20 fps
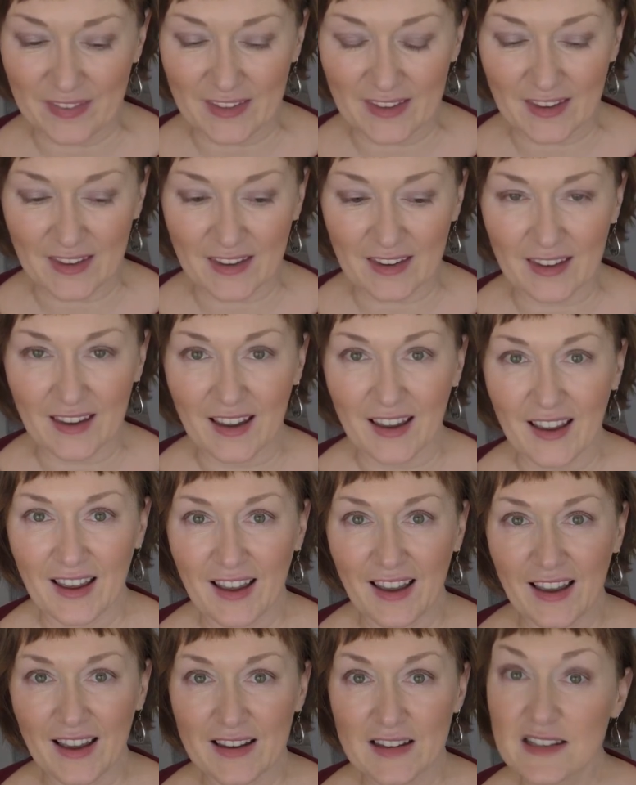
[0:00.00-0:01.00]
the
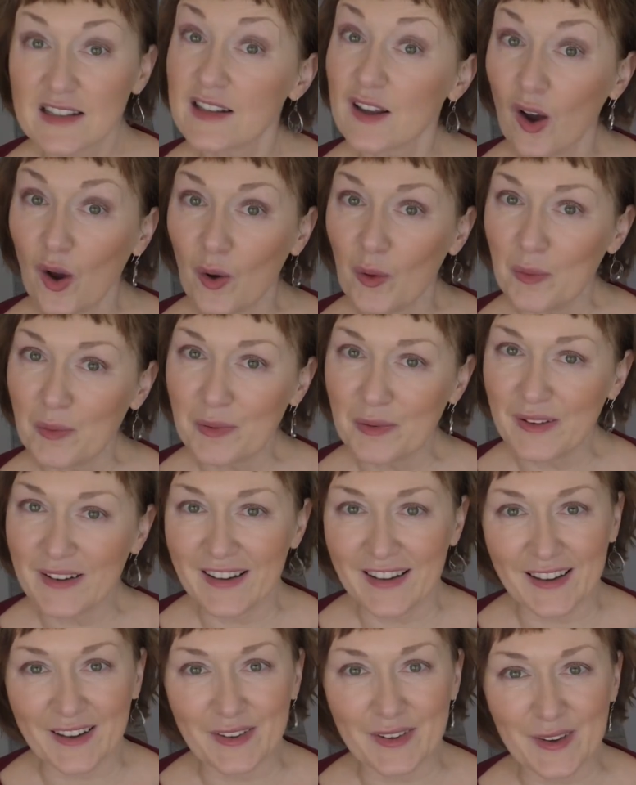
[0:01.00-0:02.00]
scope,
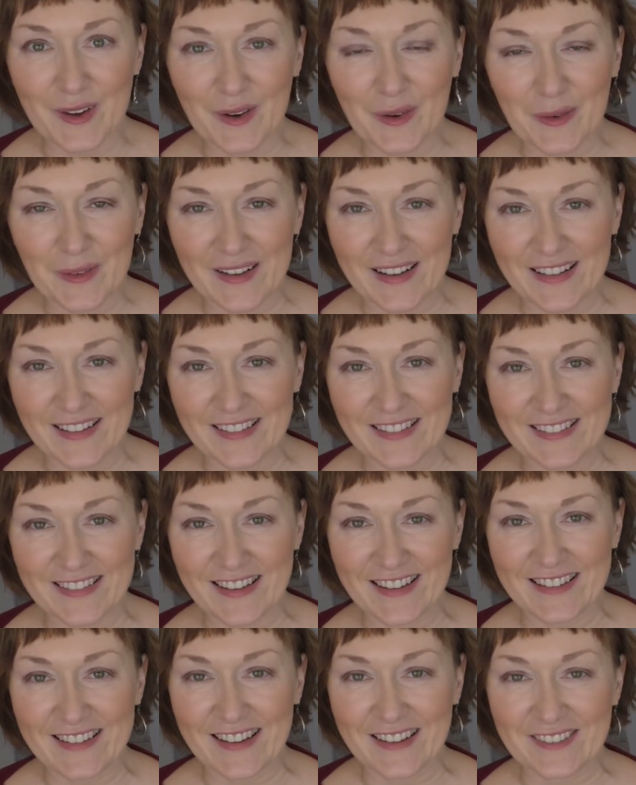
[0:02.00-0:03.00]
if you will,
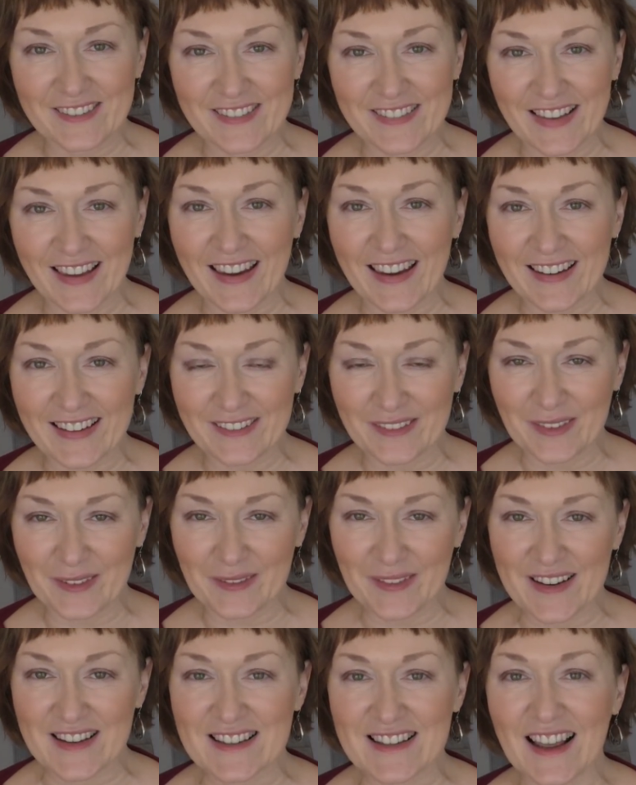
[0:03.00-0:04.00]
that I'm laying for
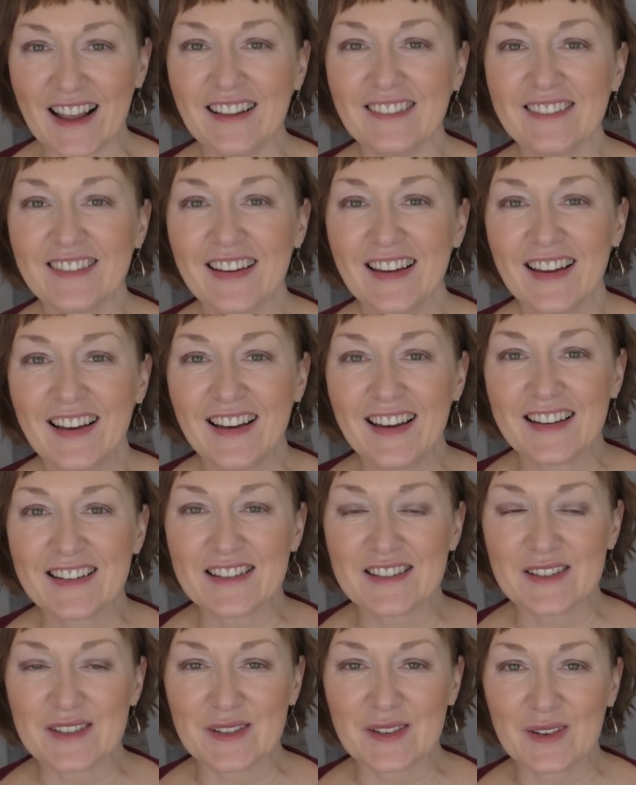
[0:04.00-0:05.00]
myself.
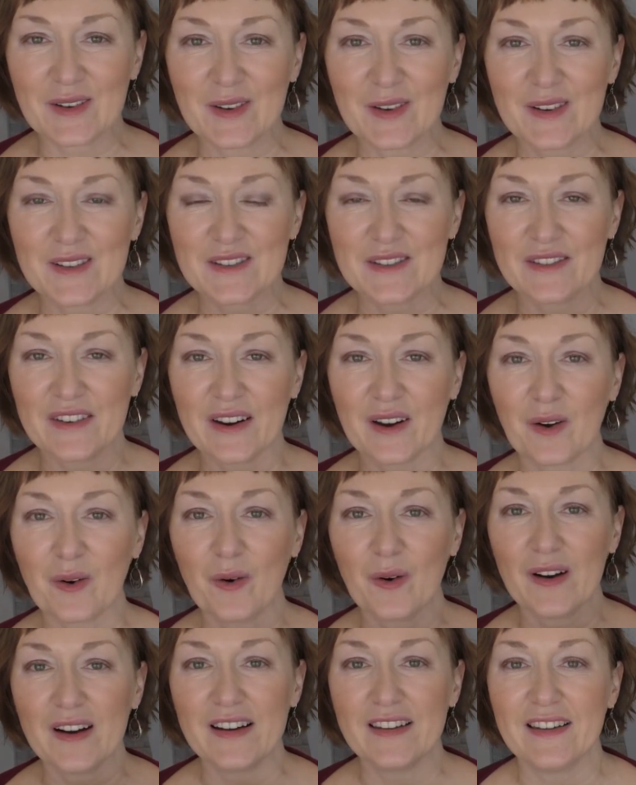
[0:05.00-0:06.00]
To
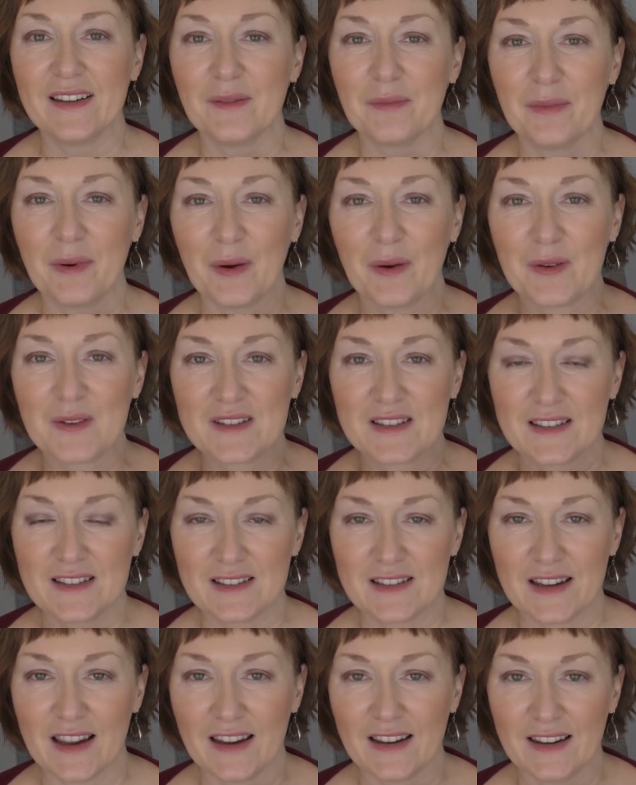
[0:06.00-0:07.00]
record and post
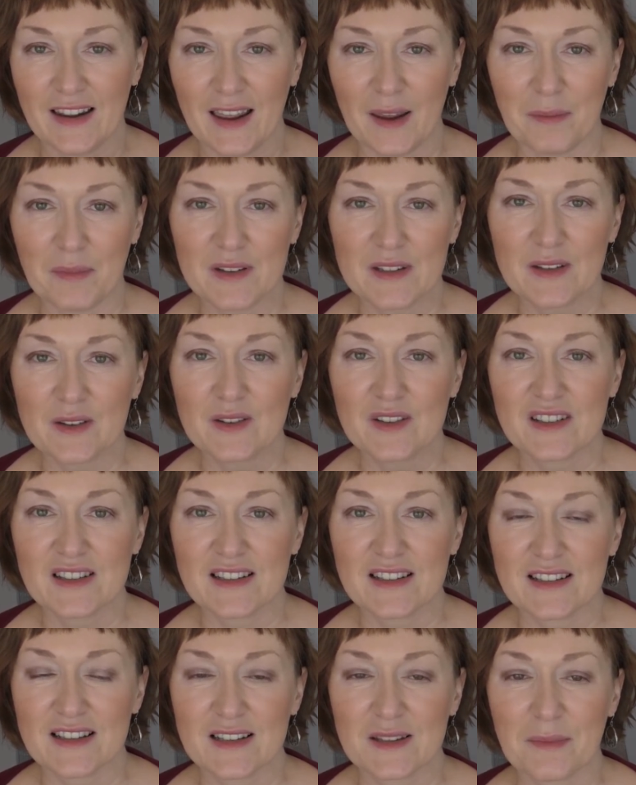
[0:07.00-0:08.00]
10 episodes.
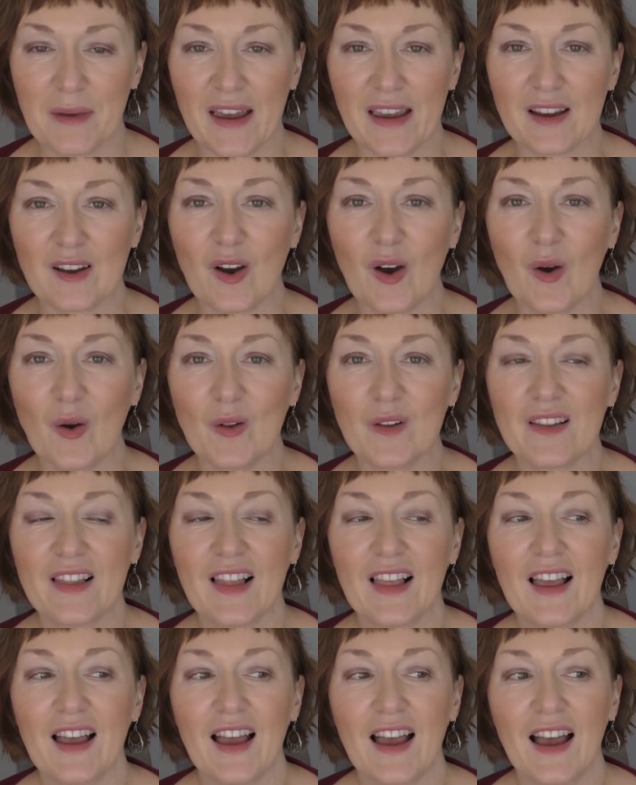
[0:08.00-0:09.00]
This is my goal.
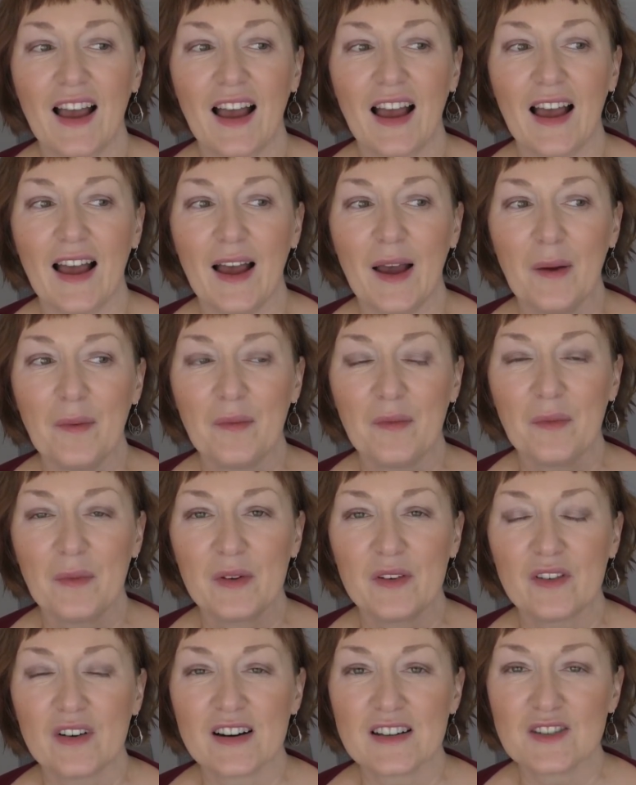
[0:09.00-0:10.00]

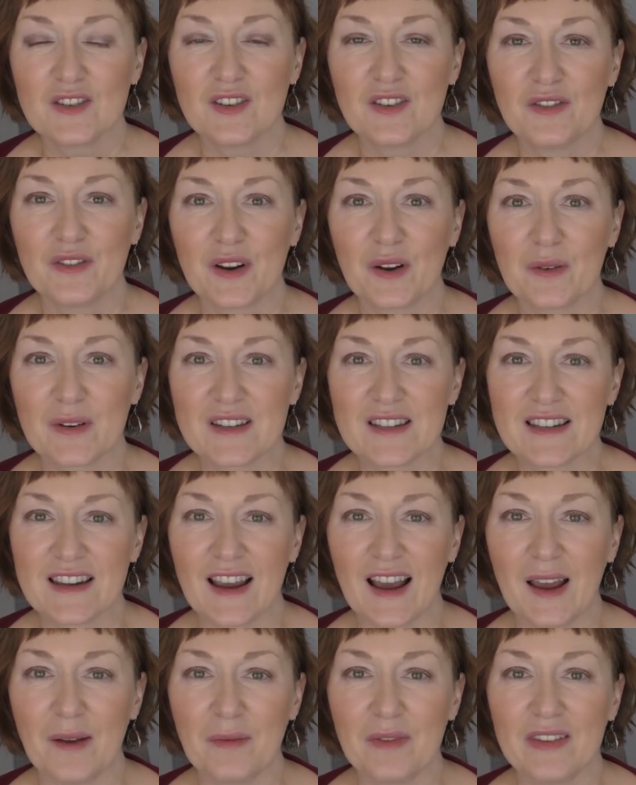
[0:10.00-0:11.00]
With regards to the frequency,
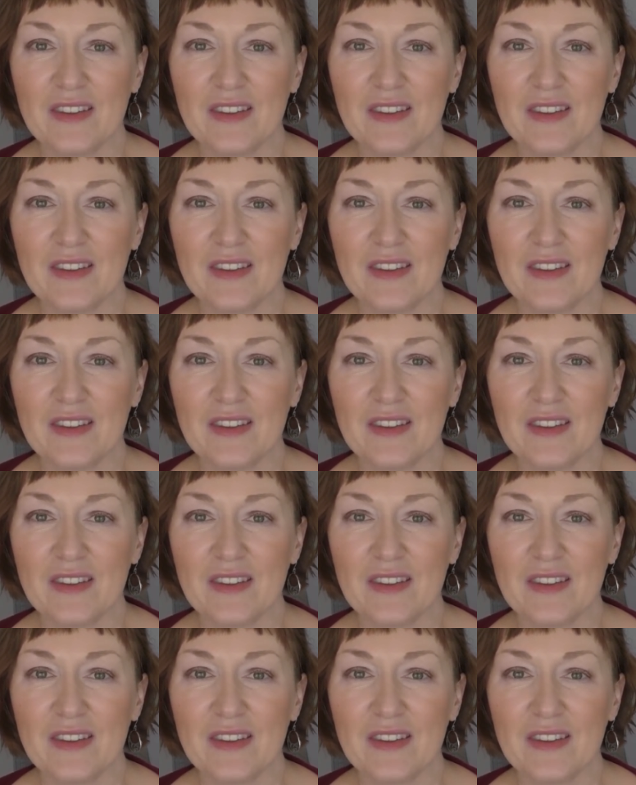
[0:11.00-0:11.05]
I'm